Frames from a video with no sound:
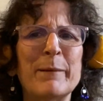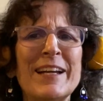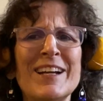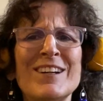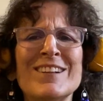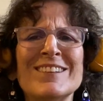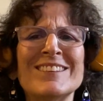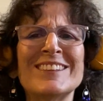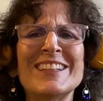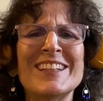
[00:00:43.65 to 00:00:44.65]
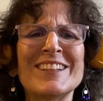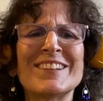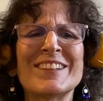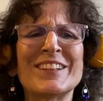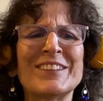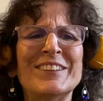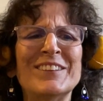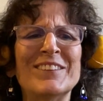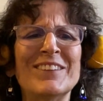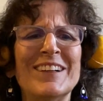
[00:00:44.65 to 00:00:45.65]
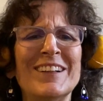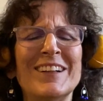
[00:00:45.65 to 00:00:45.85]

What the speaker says: barely hear you.